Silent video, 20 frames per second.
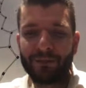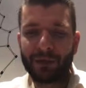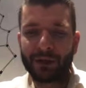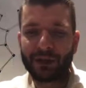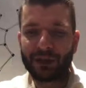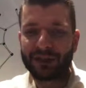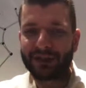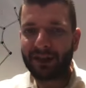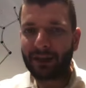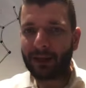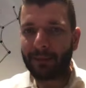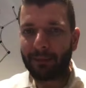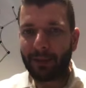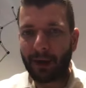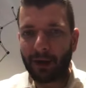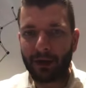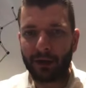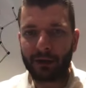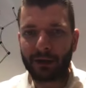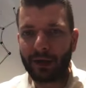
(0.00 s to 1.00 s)
just think
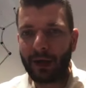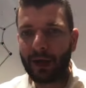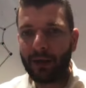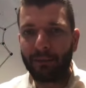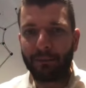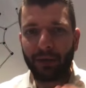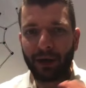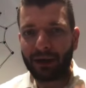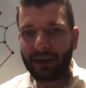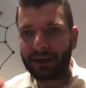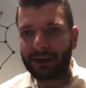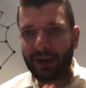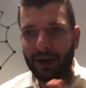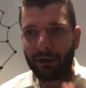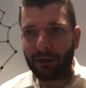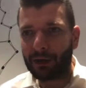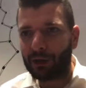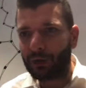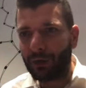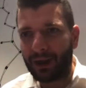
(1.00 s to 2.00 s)
about it, break it
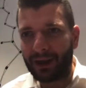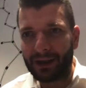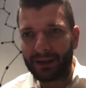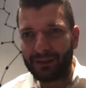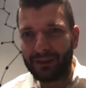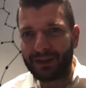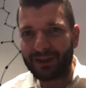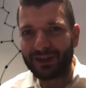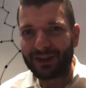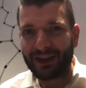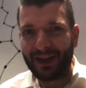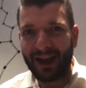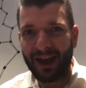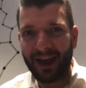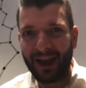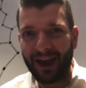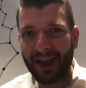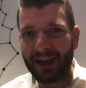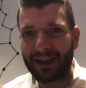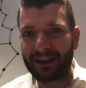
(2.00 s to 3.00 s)
down into elements
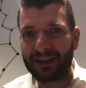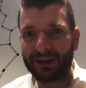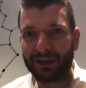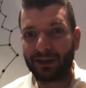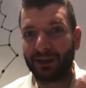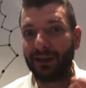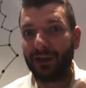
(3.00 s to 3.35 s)
and,